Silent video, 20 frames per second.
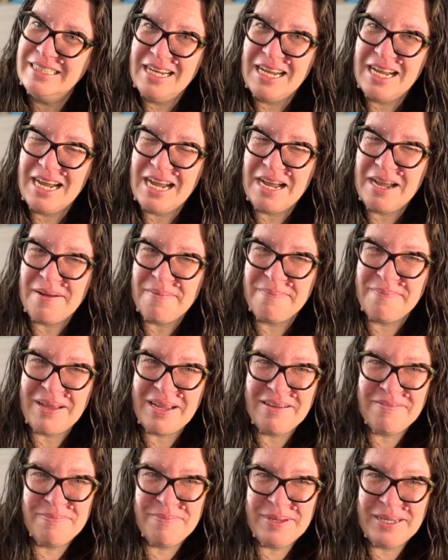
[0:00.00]
Um,
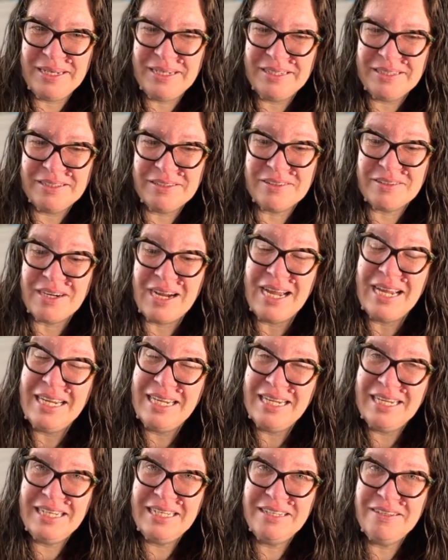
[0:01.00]
I've been
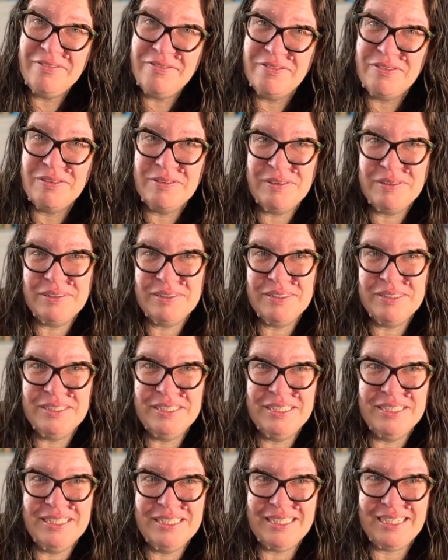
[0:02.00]
crying for
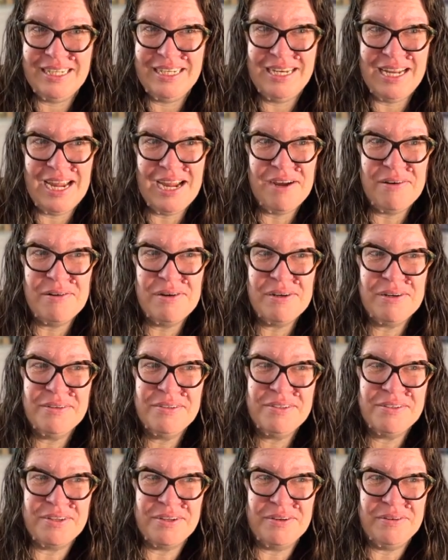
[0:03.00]
an hour,
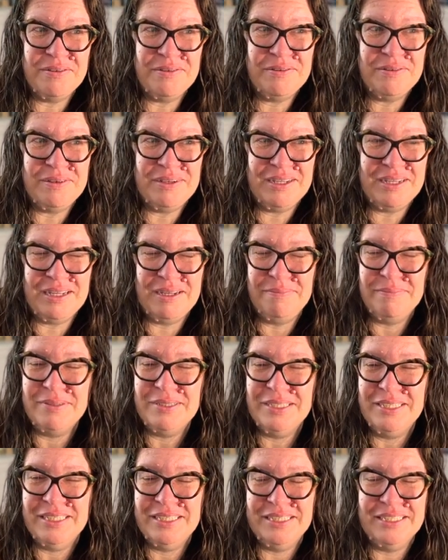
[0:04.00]
so I'm
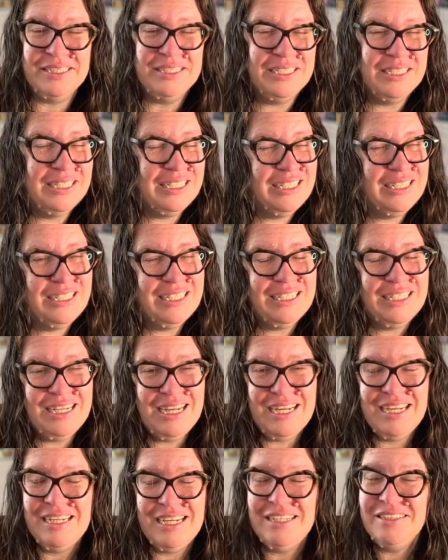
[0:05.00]
gonna
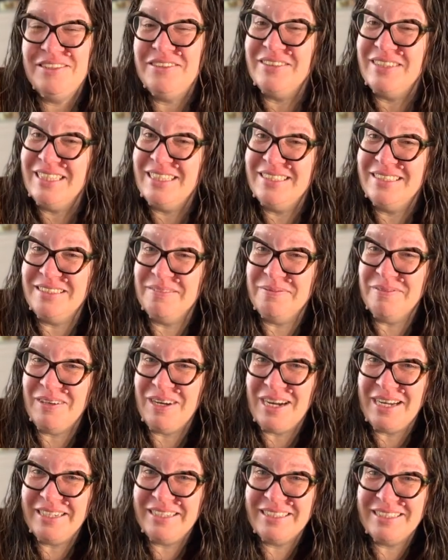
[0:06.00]
drink some
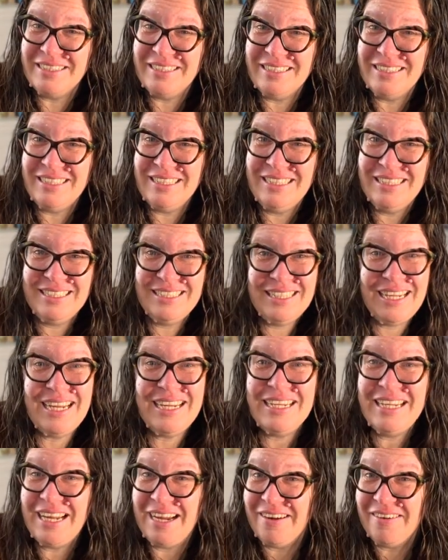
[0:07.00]
water,
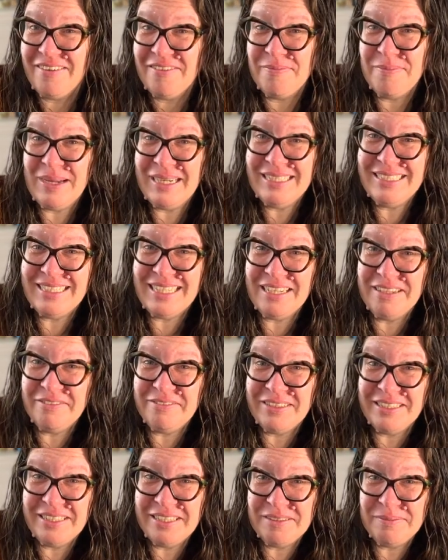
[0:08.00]
take care of myself
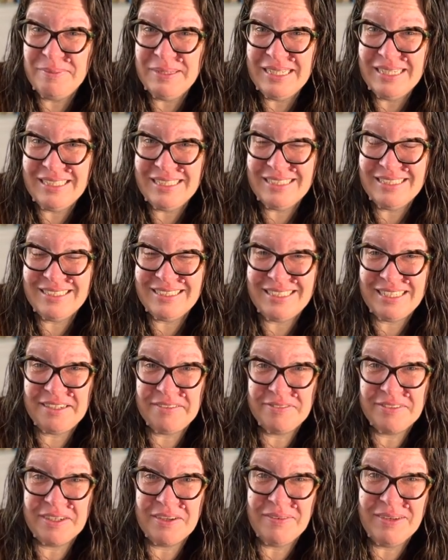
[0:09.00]
a little bit instead
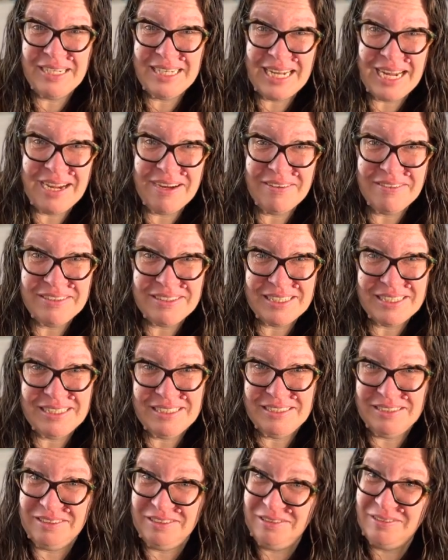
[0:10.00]
of going out
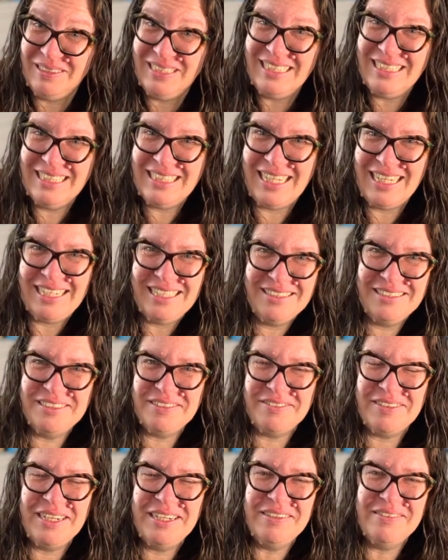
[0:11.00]
and doing things
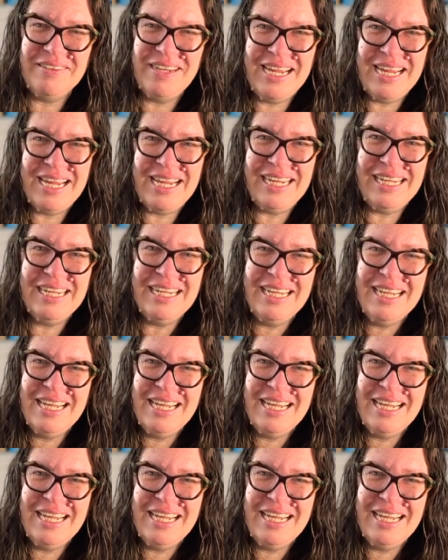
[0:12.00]
right away.